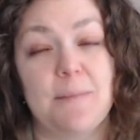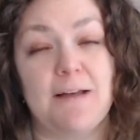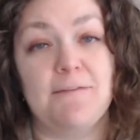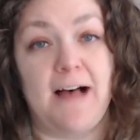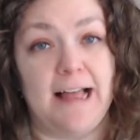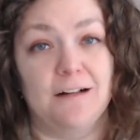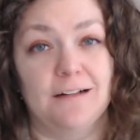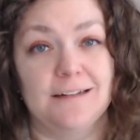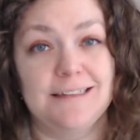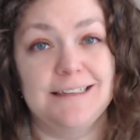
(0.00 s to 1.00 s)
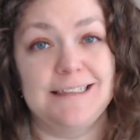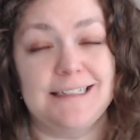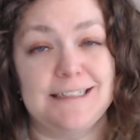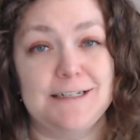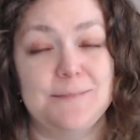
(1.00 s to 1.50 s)
file
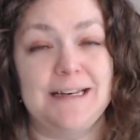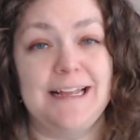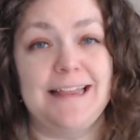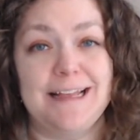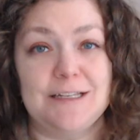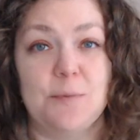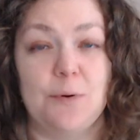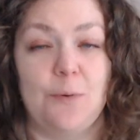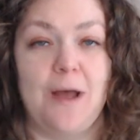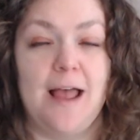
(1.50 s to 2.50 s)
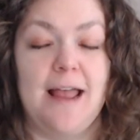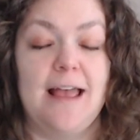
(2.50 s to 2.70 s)
system and get things put away.